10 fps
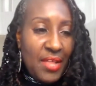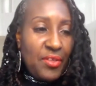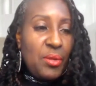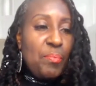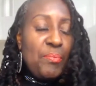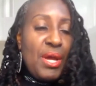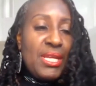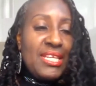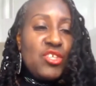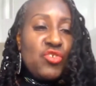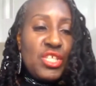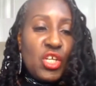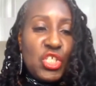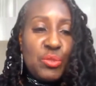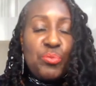that an
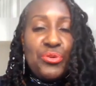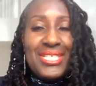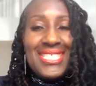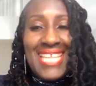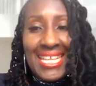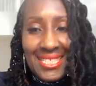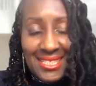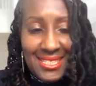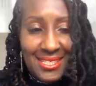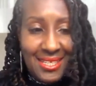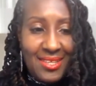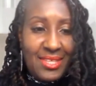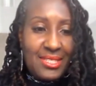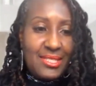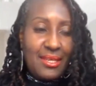introduction presents
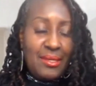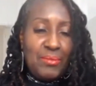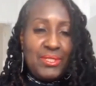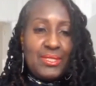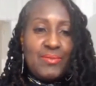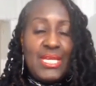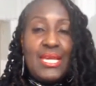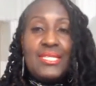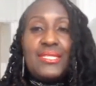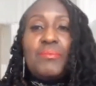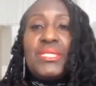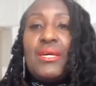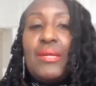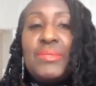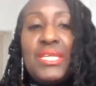the assignment.
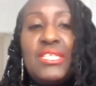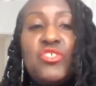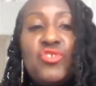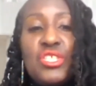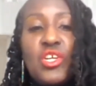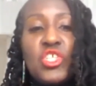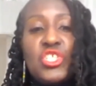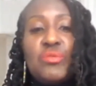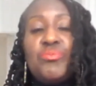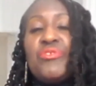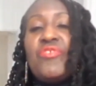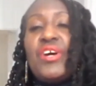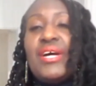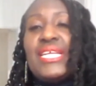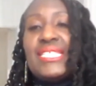Sometimes an introduction
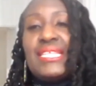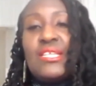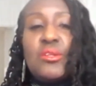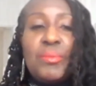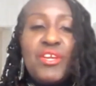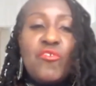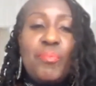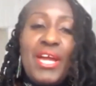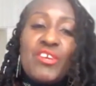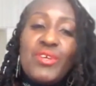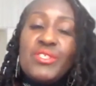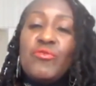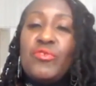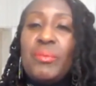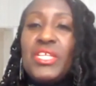provides a little bit of background
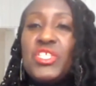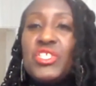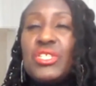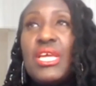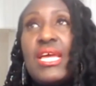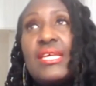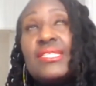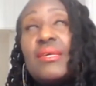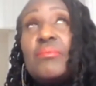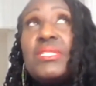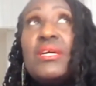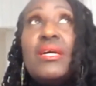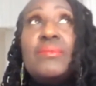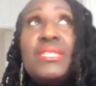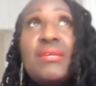information.
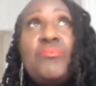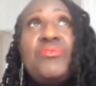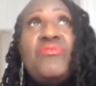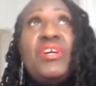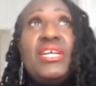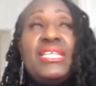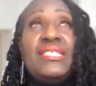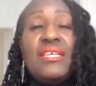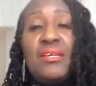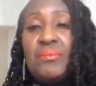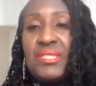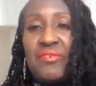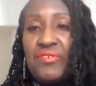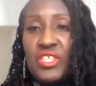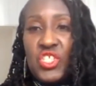Sometimes it provides
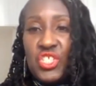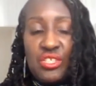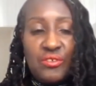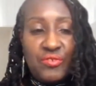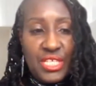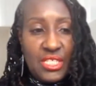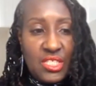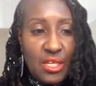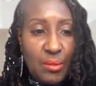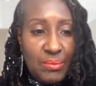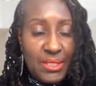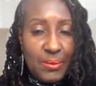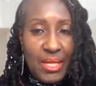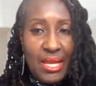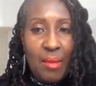definition of key
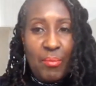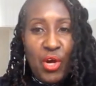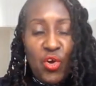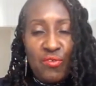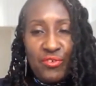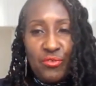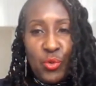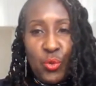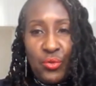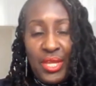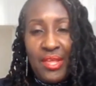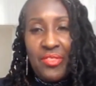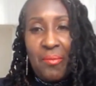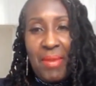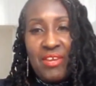terms. But overall,
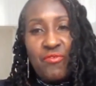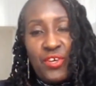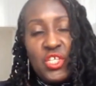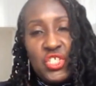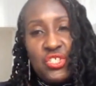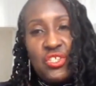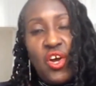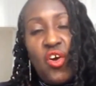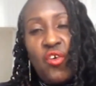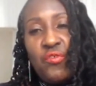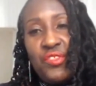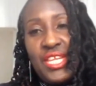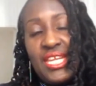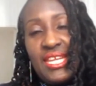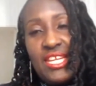the main function of
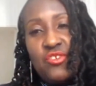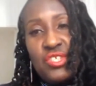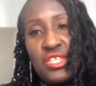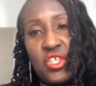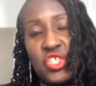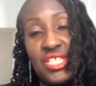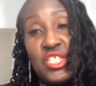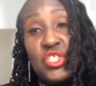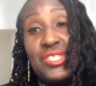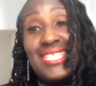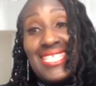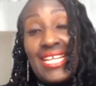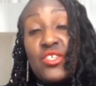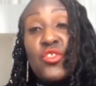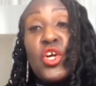the introduction is to
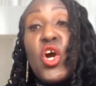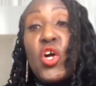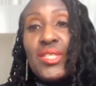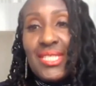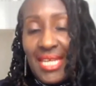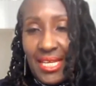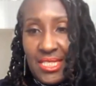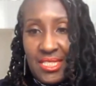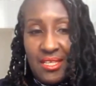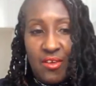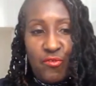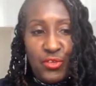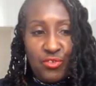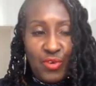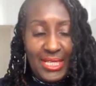set the context
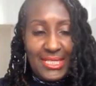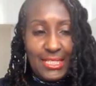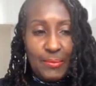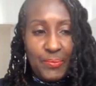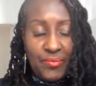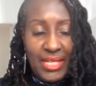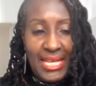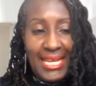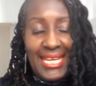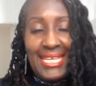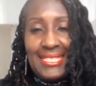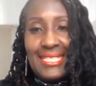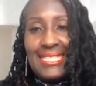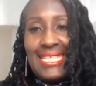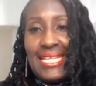for the writing. It
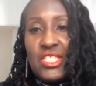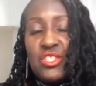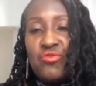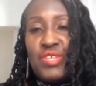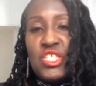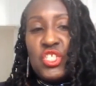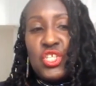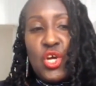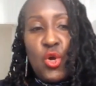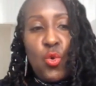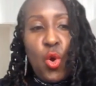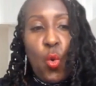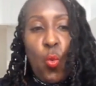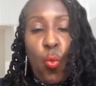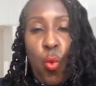lets the reader know
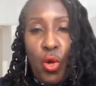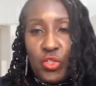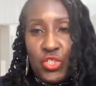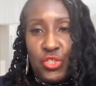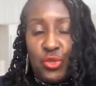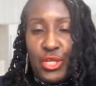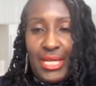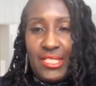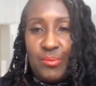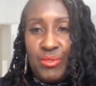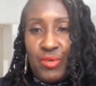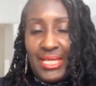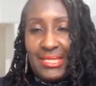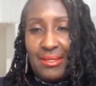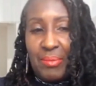what you're going to be
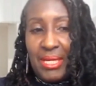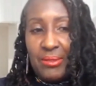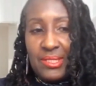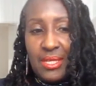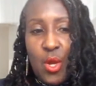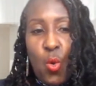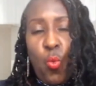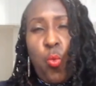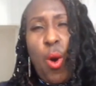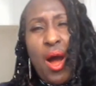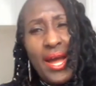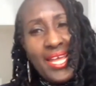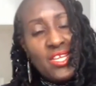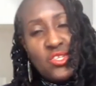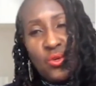writing about,
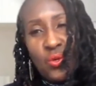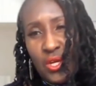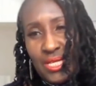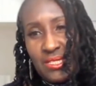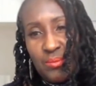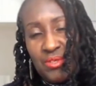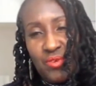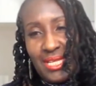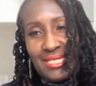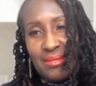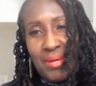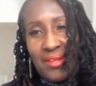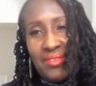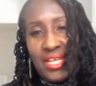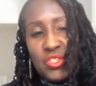why you're going to be writing
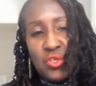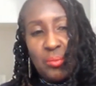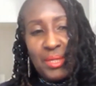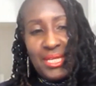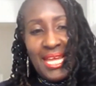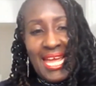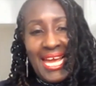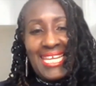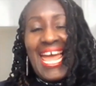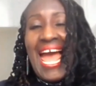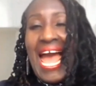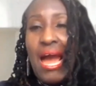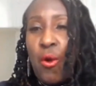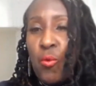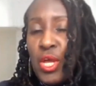about that topic, and
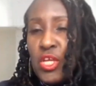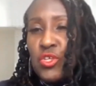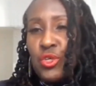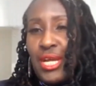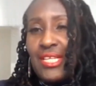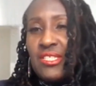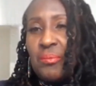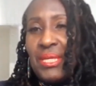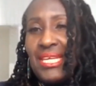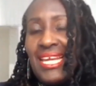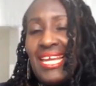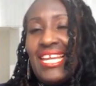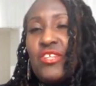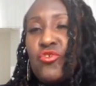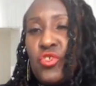how you're going to be
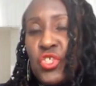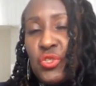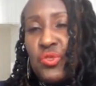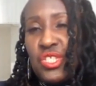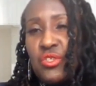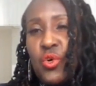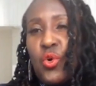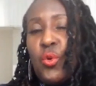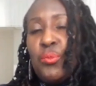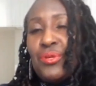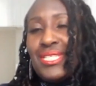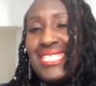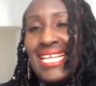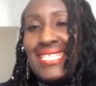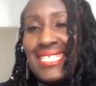introducing or
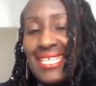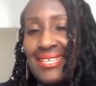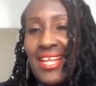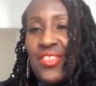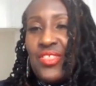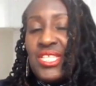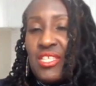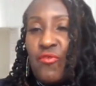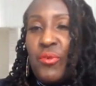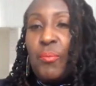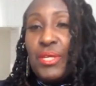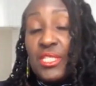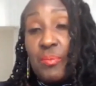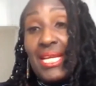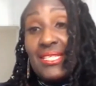presenting the different
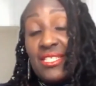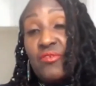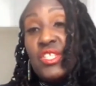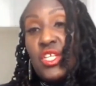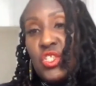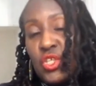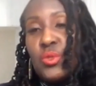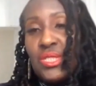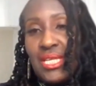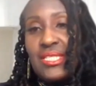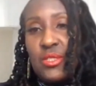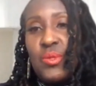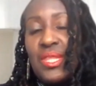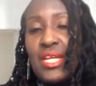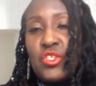perspectives associated
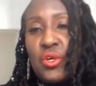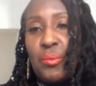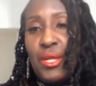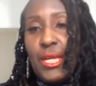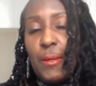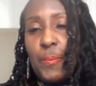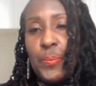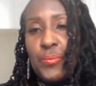with that topic.